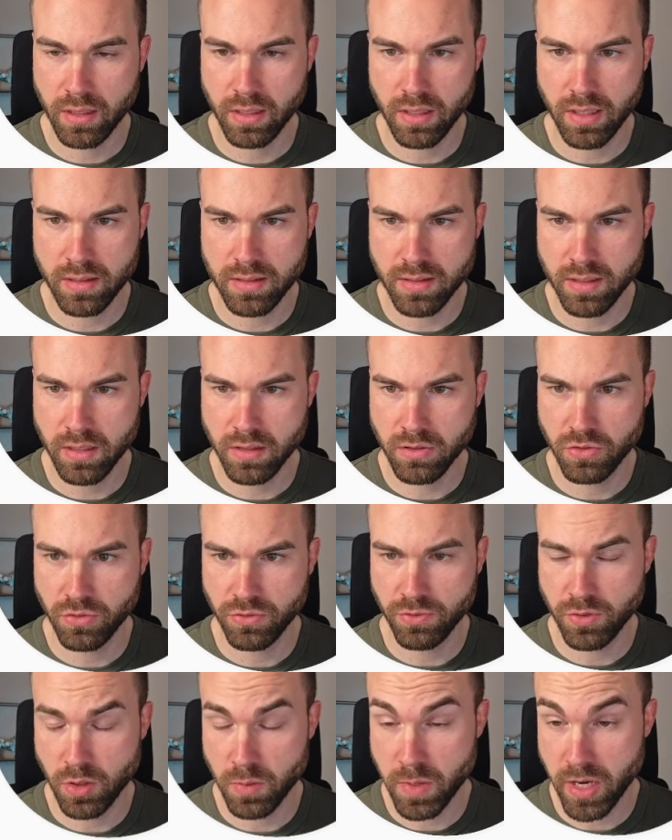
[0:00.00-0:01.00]
Let's set it
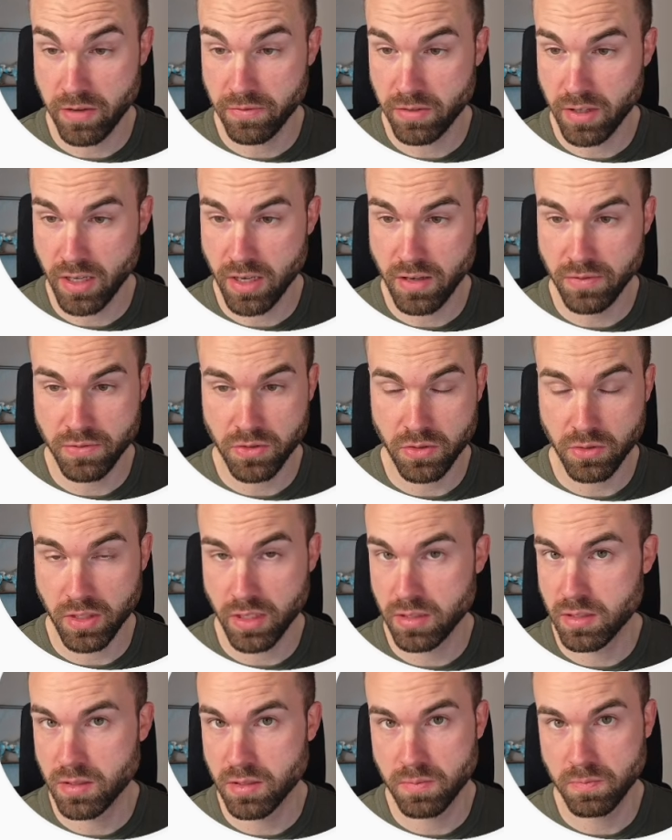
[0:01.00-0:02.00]
to 4:5. So
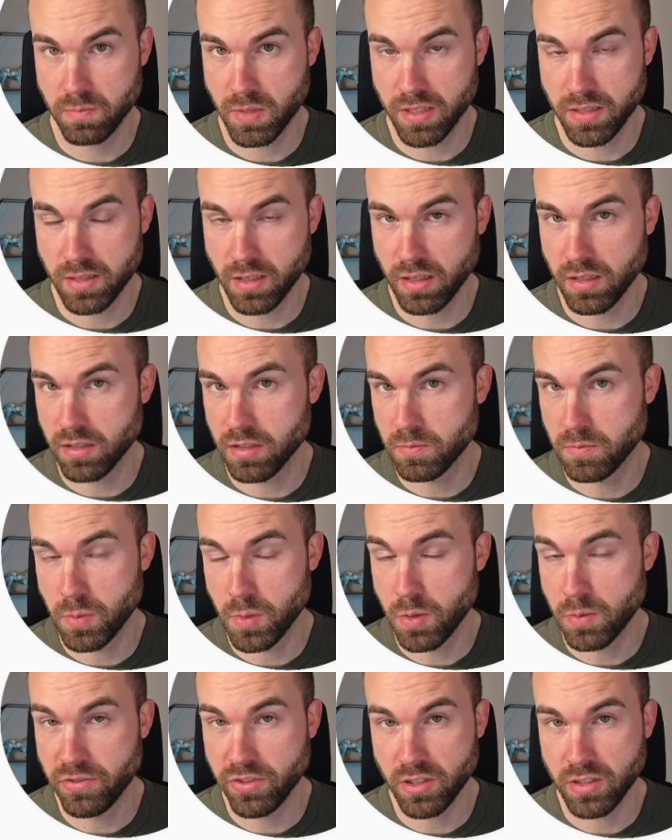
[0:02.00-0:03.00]
that's basically the
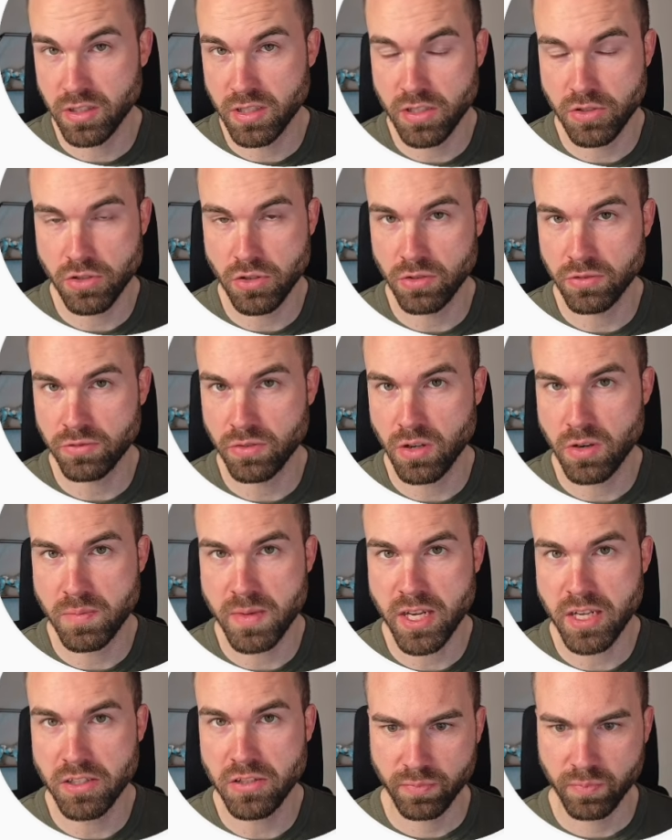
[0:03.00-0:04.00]
perfect t-shirt
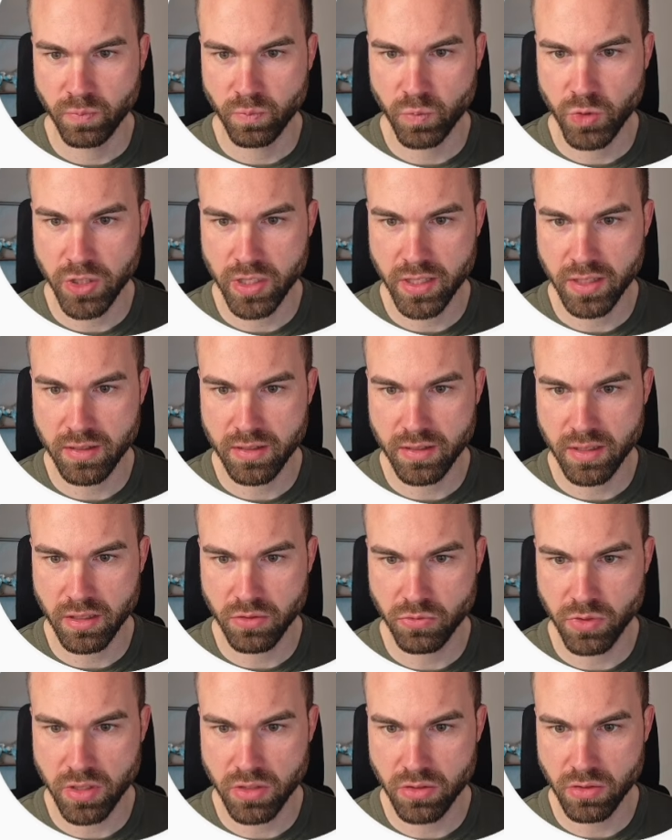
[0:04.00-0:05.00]
format. We can set
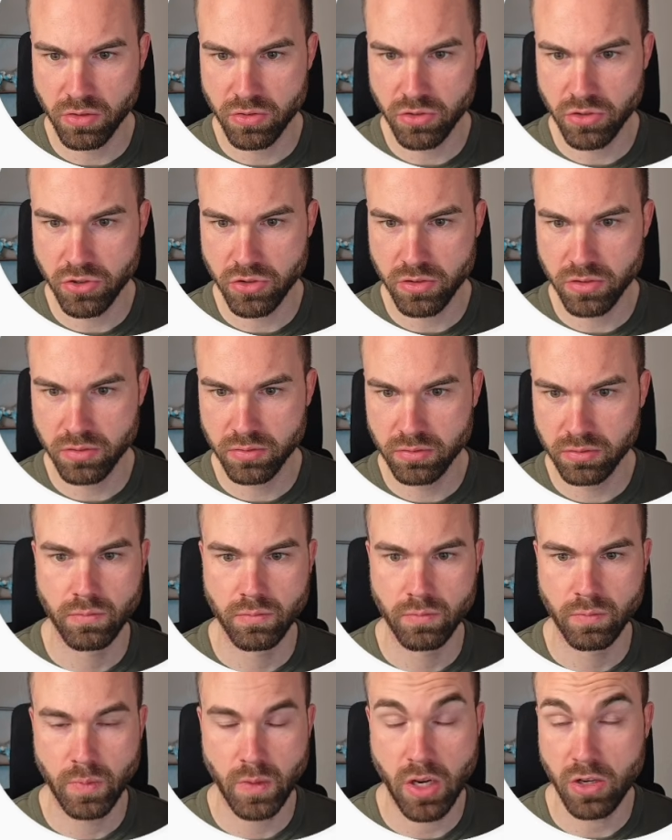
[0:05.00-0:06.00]
the
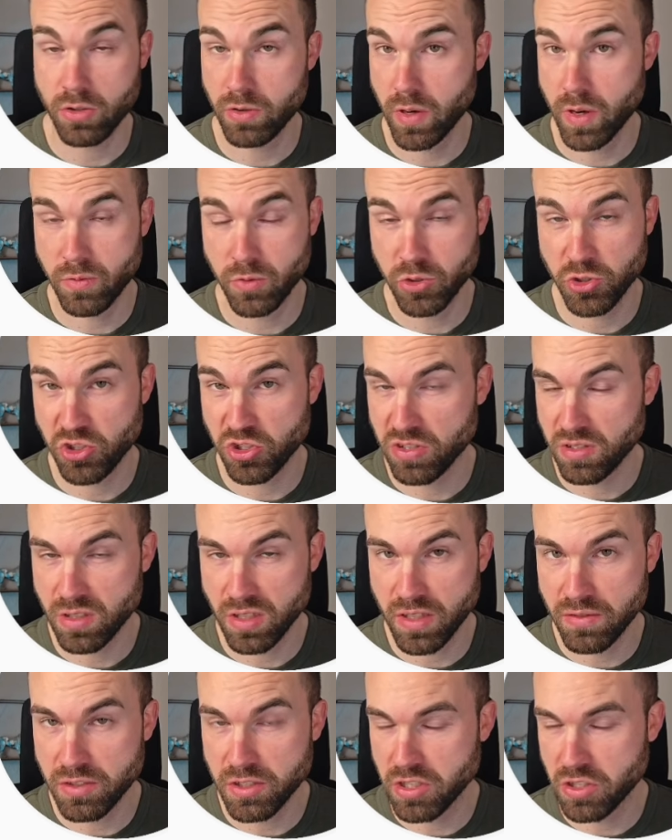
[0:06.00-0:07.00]
resolution. Now I would
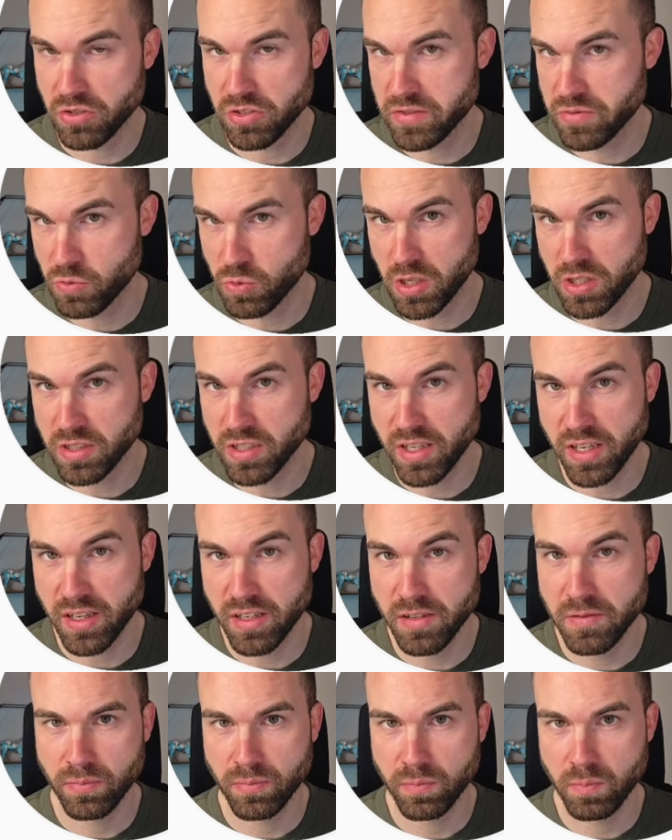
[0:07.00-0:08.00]
just leave it on
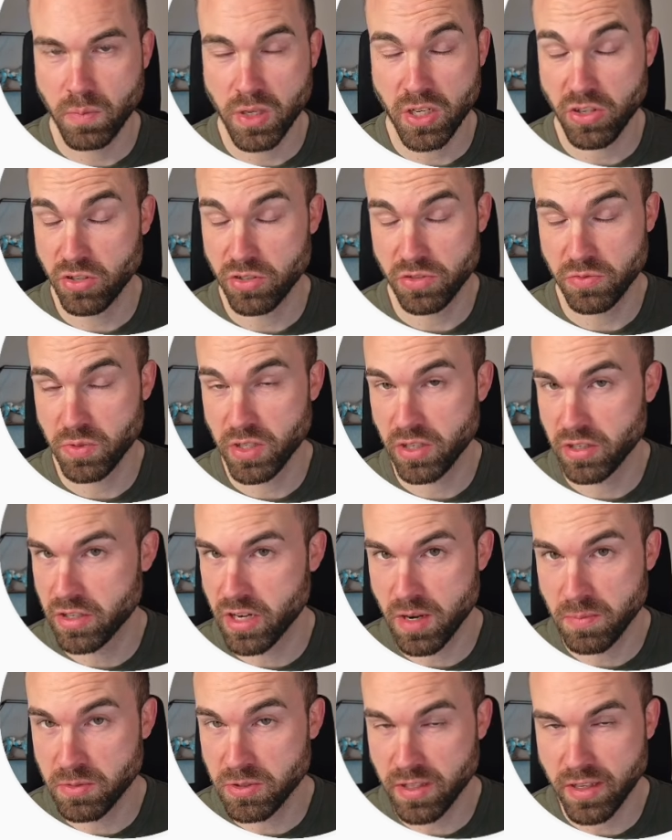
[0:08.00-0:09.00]
1K because we're
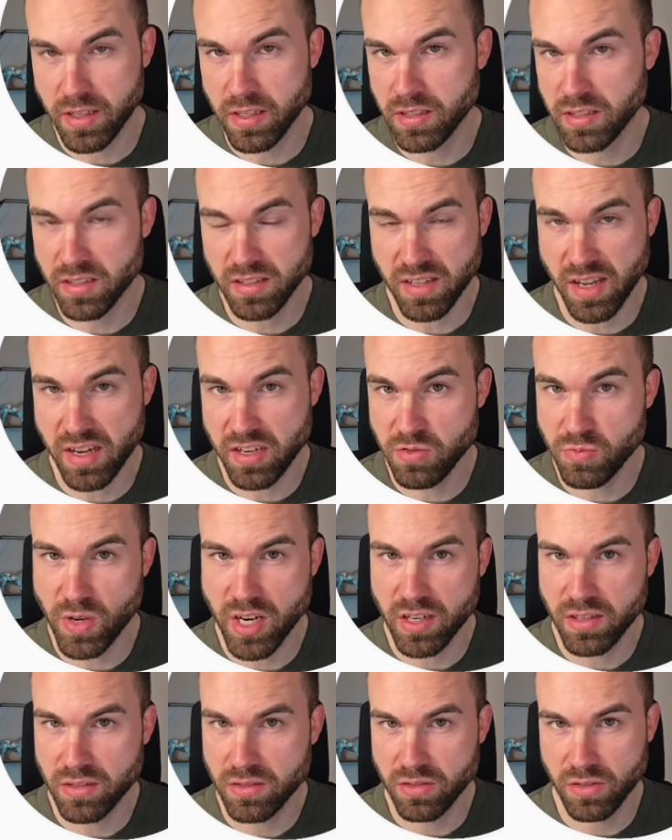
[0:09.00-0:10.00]
gonna upscale these
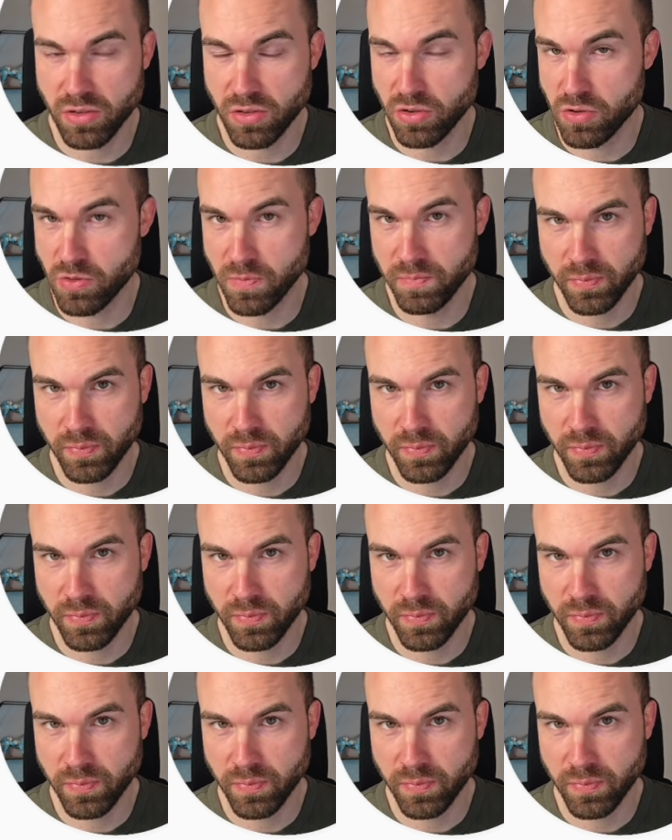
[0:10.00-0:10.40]
anyway. So